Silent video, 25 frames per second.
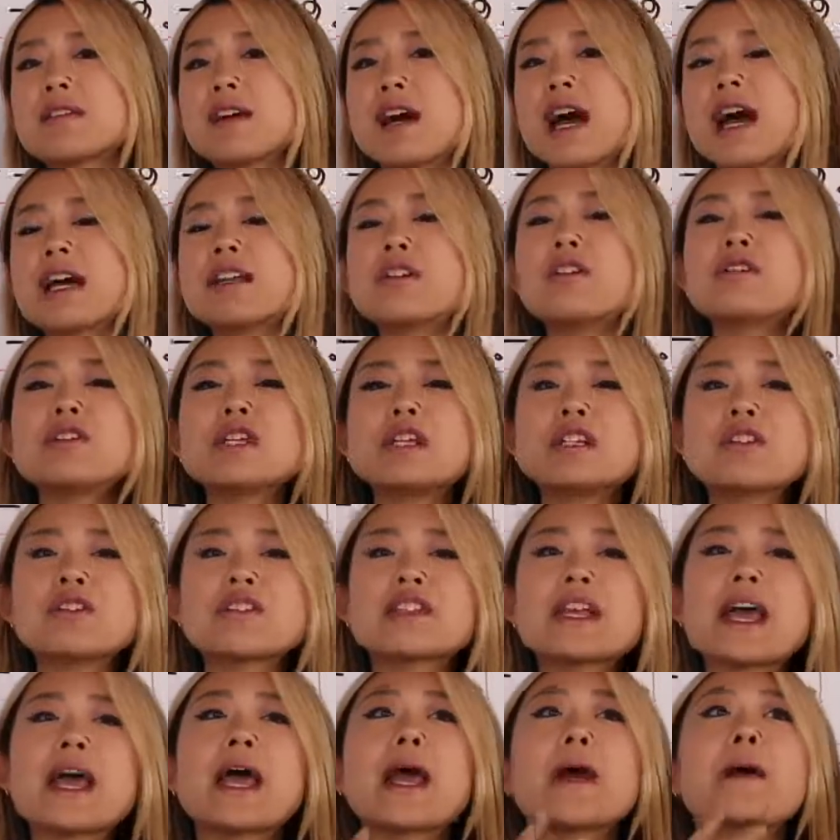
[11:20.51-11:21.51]
I don't need to
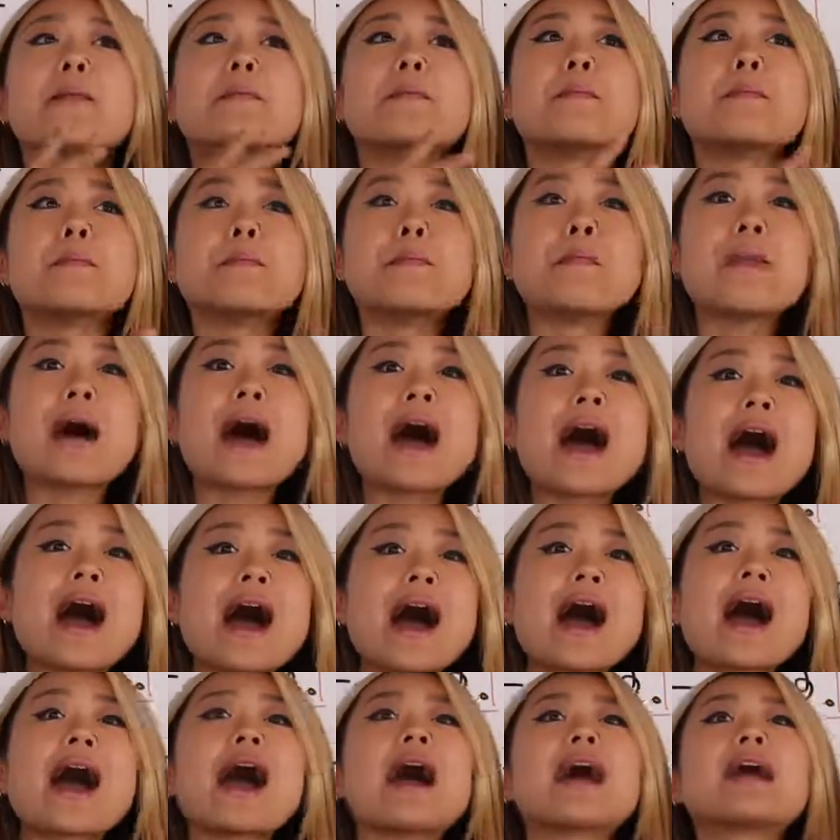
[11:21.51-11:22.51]
say
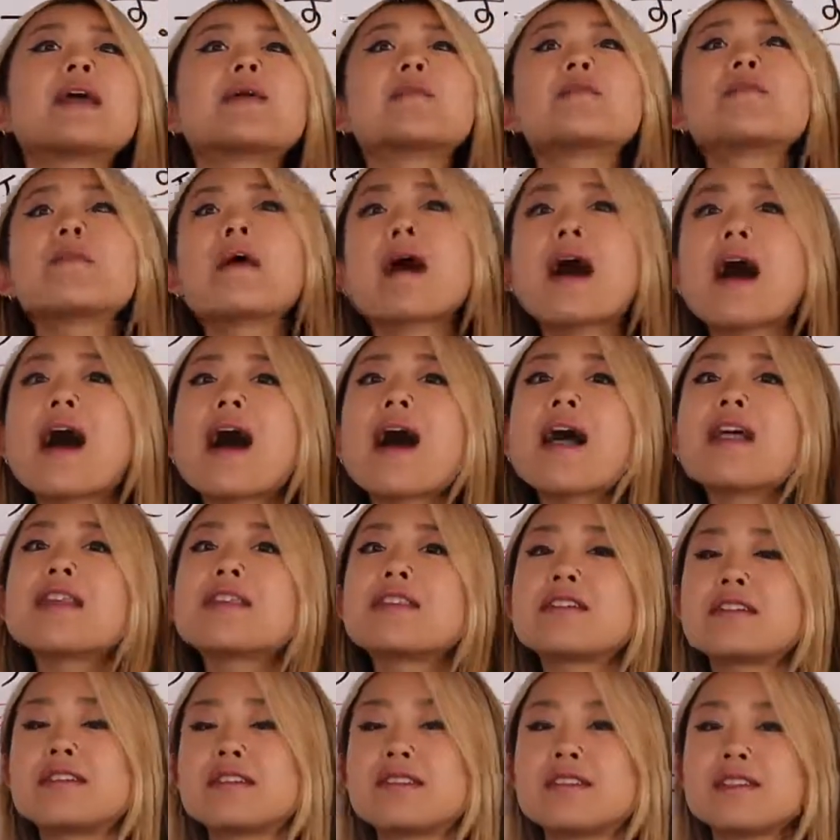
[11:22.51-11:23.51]
my
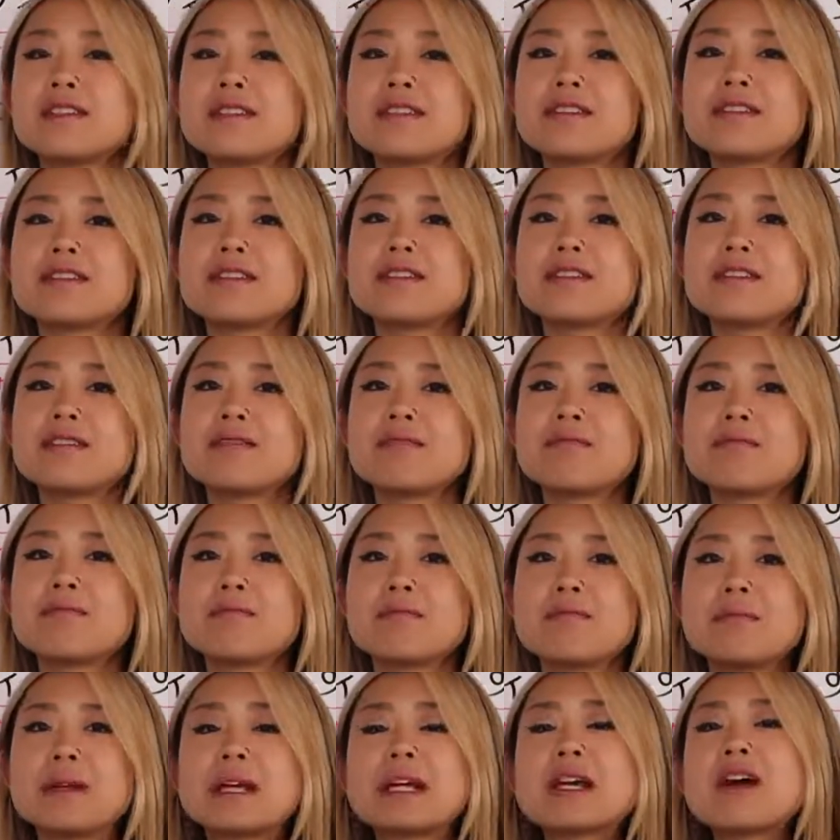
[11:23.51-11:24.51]
mother.
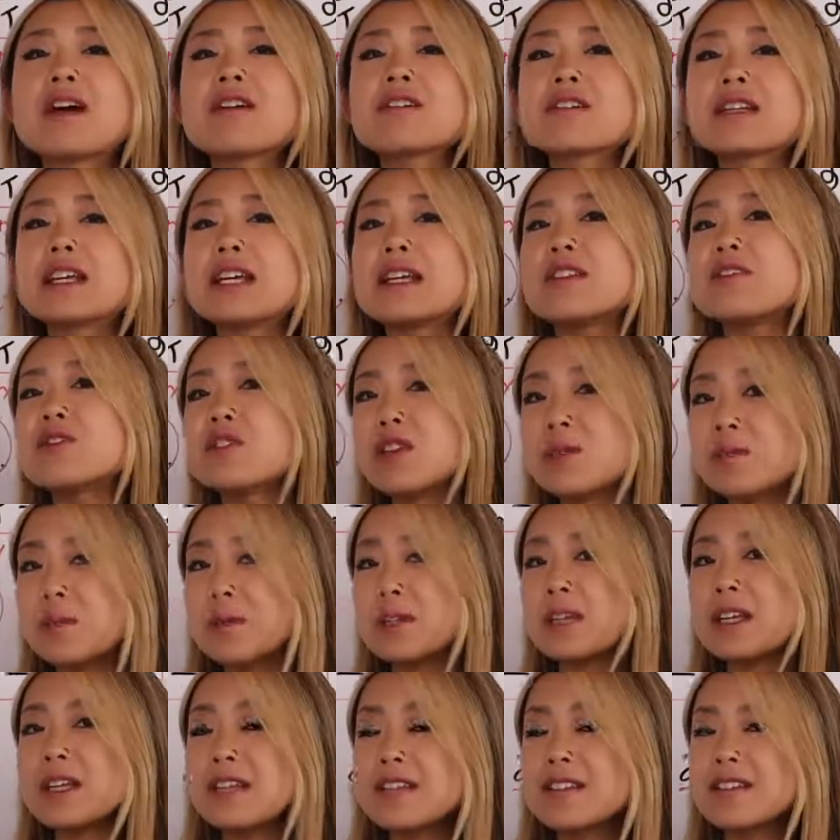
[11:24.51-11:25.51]
Because in
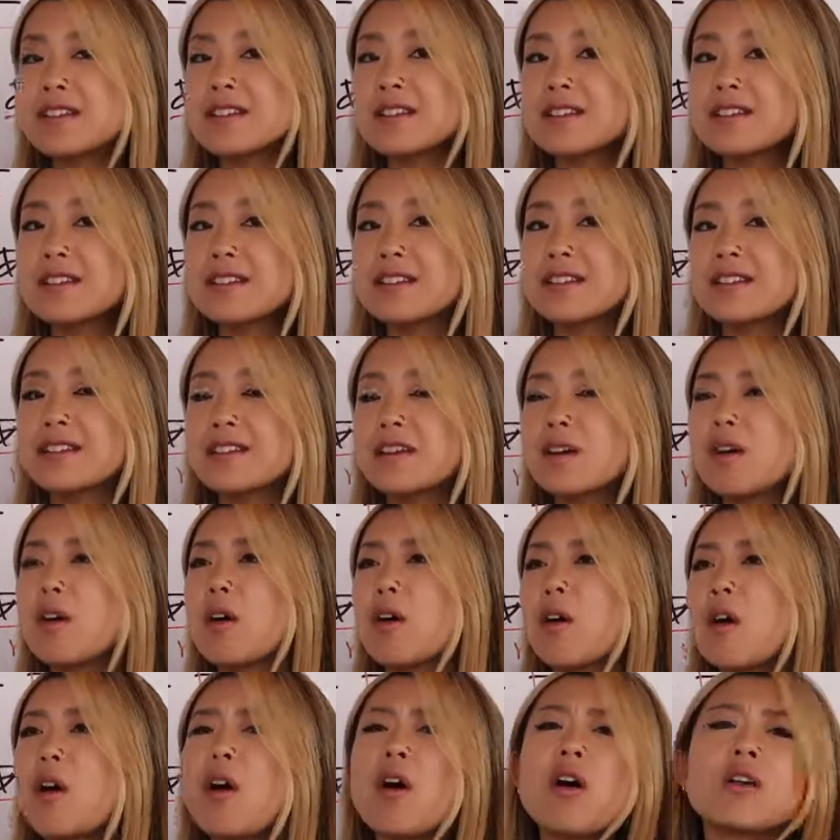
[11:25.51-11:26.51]
Japanese,
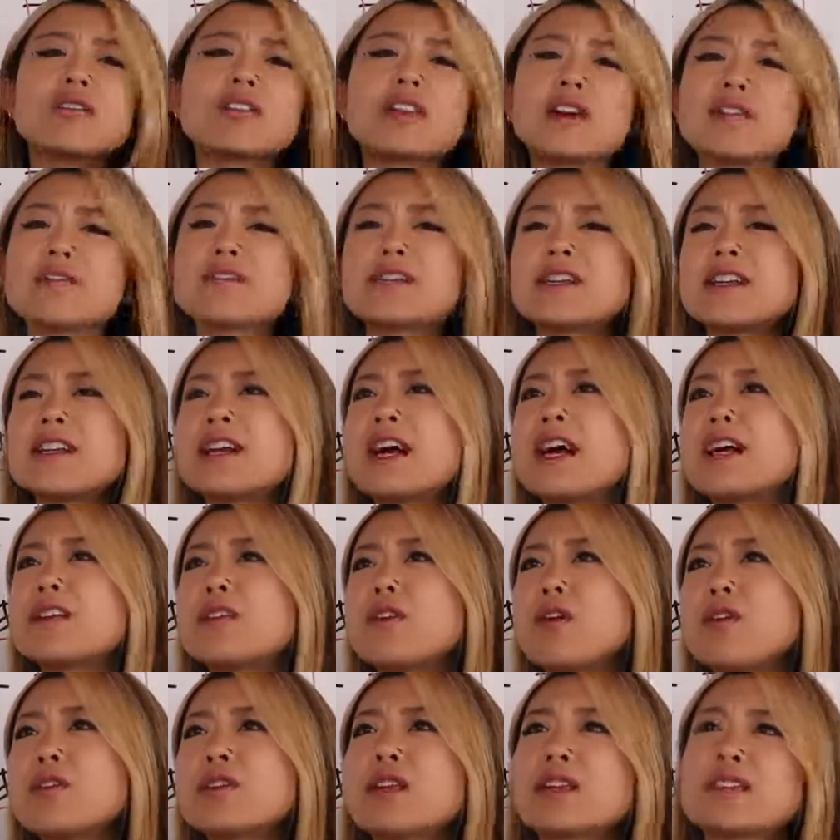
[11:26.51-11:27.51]
oh definitely I
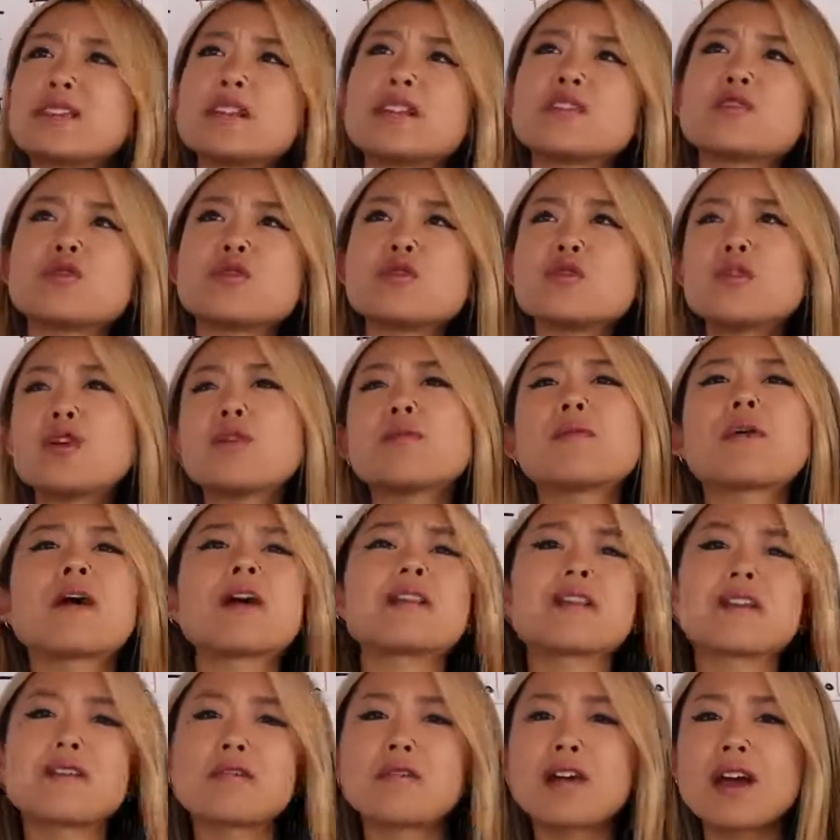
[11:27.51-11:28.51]
know that it's your
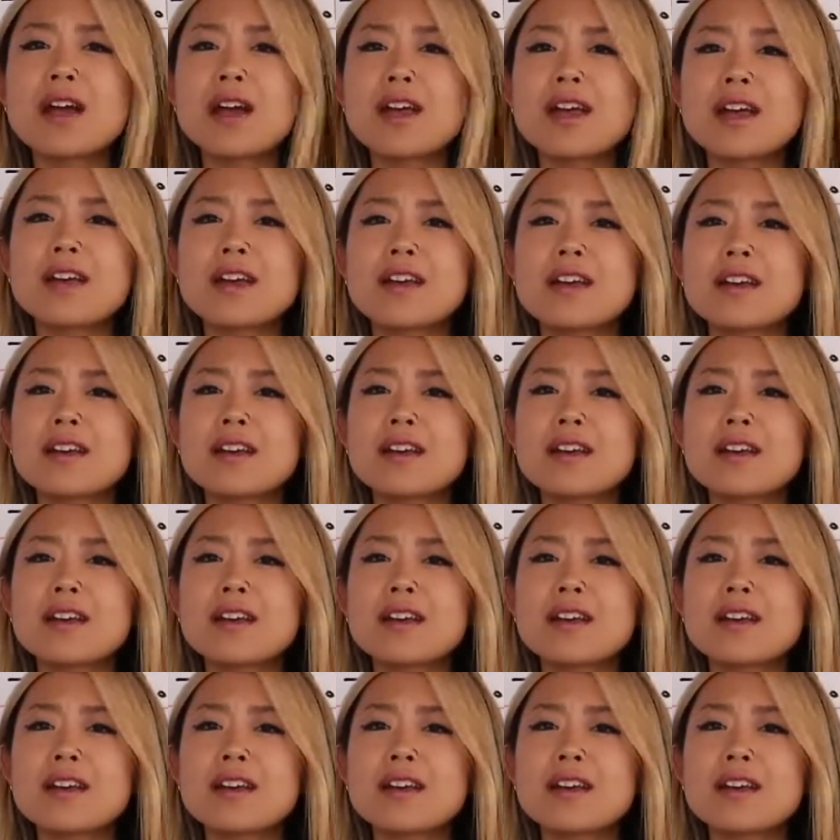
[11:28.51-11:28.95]
mother, right?